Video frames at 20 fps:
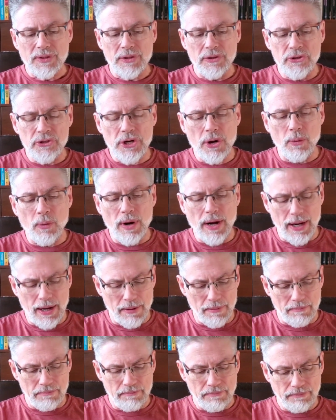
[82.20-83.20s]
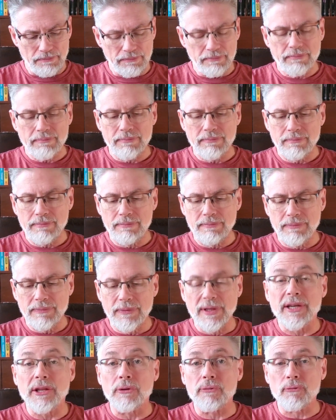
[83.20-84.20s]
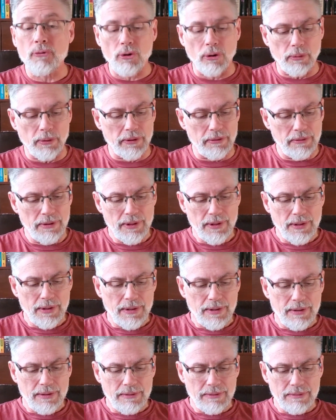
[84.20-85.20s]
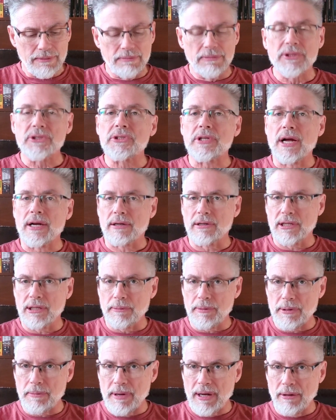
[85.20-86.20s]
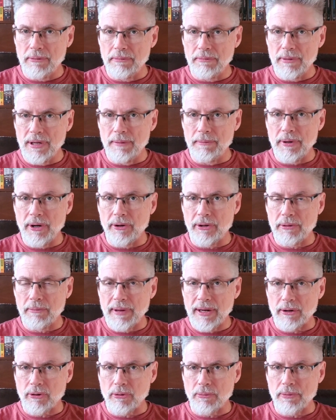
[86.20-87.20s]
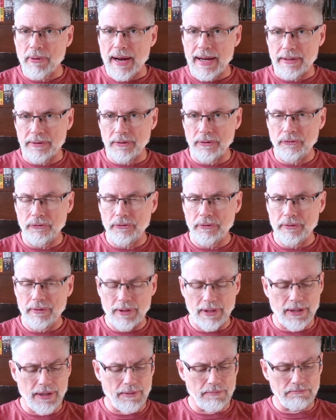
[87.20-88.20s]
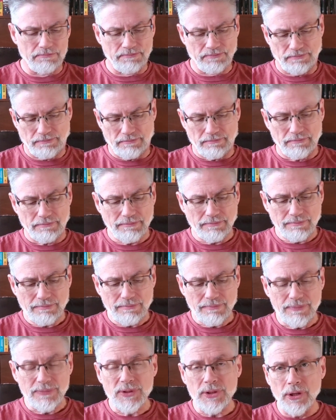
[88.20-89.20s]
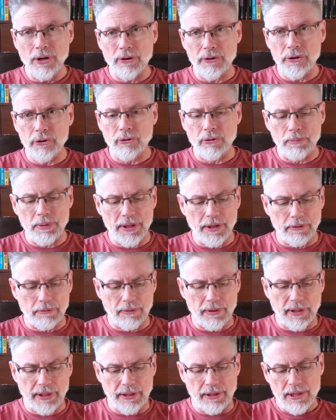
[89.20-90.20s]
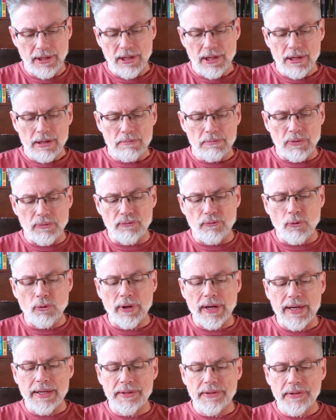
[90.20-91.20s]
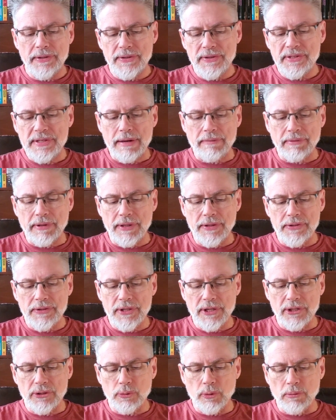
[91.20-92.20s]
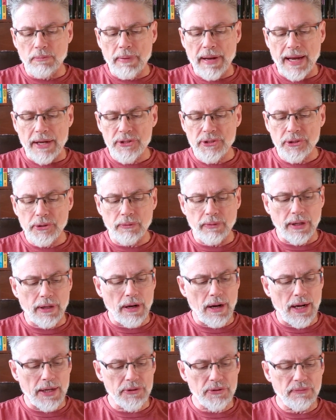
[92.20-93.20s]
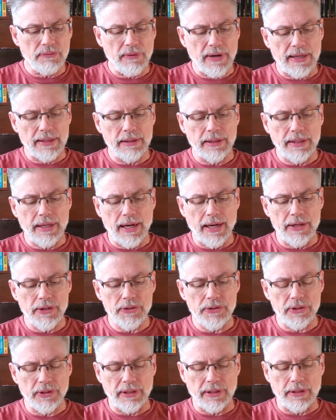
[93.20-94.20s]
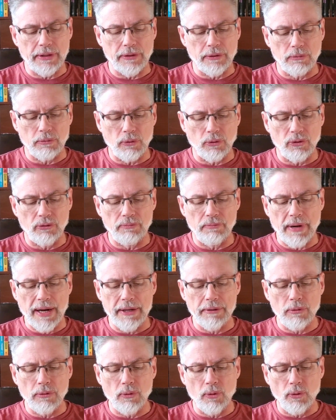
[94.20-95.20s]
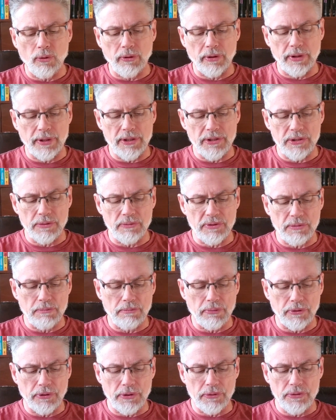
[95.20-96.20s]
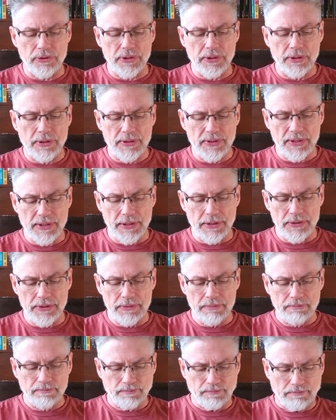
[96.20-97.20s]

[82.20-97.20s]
so, um, in the foreword, let's talk a little bit about American medical practice, um, or European really. Before 1876, when Pasteur and Koch finally isolated the role of microorganisms in producing disease,